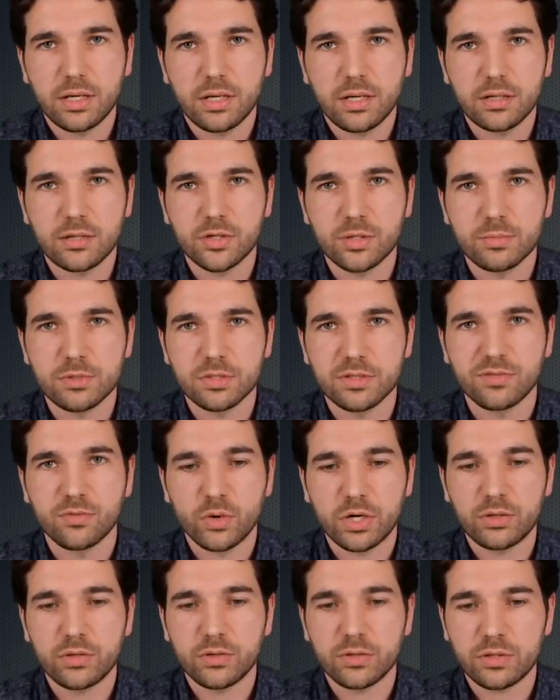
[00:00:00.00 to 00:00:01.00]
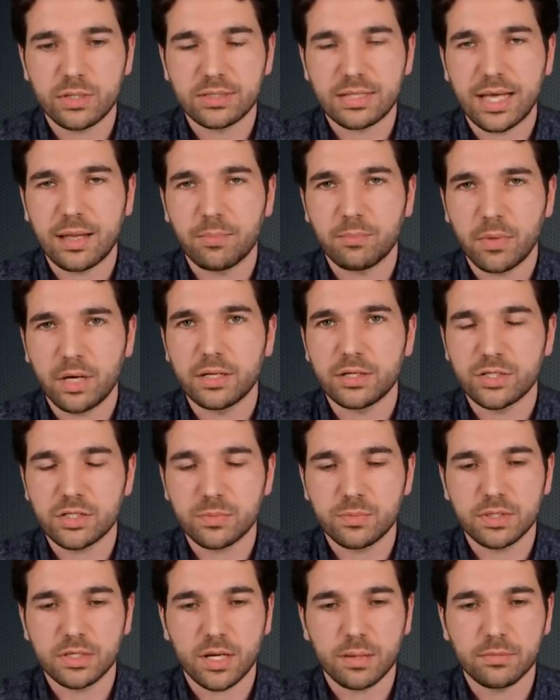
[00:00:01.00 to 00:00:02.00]
in terms of where you think that money
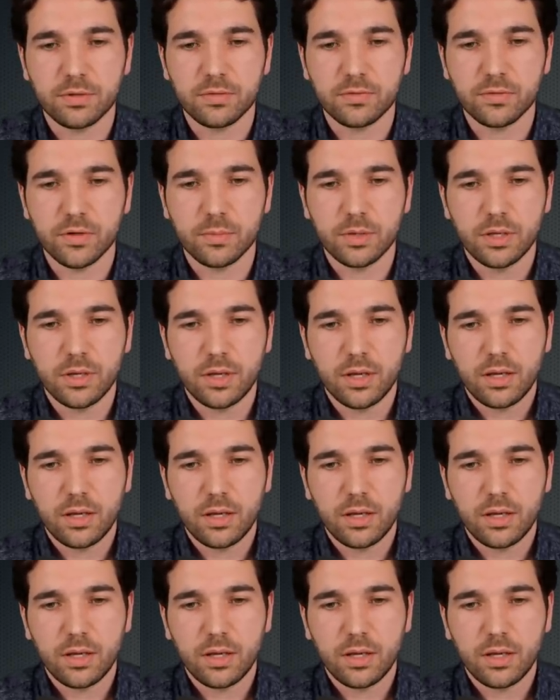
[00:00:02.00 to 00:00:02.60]
should be coming from.